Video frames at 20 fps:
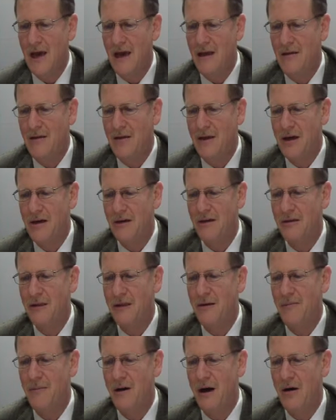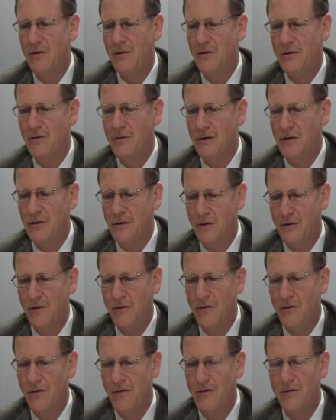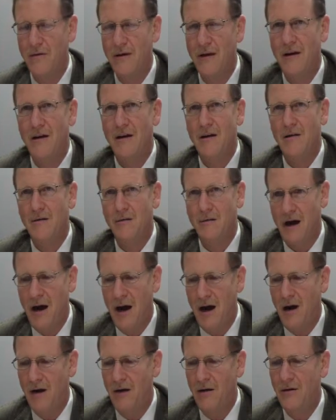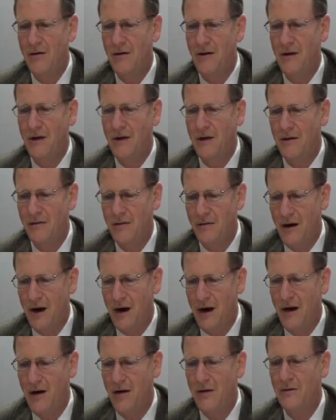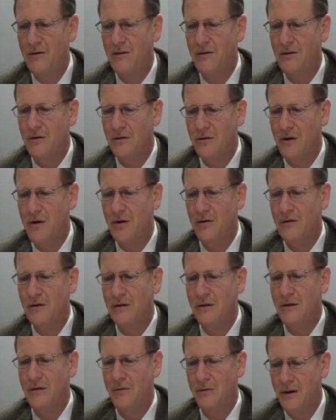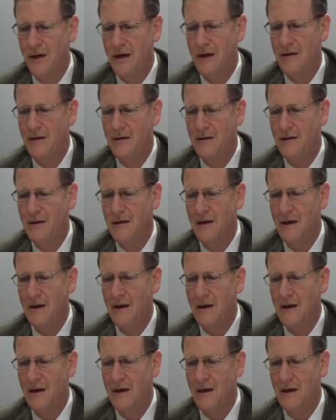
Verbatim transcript: and turns about to the north round and round goes the wind,